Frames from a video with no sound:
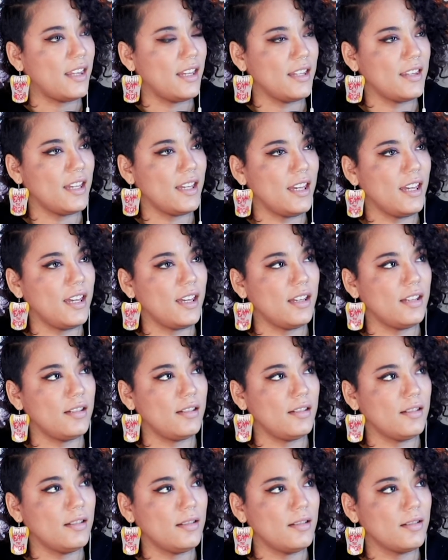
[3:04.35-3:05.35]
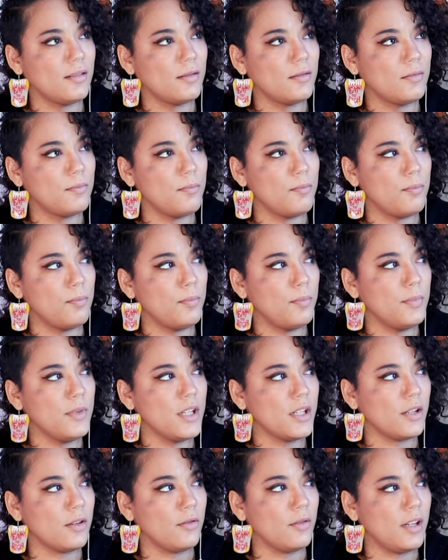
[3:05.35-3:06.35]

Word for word: like they can't, you know,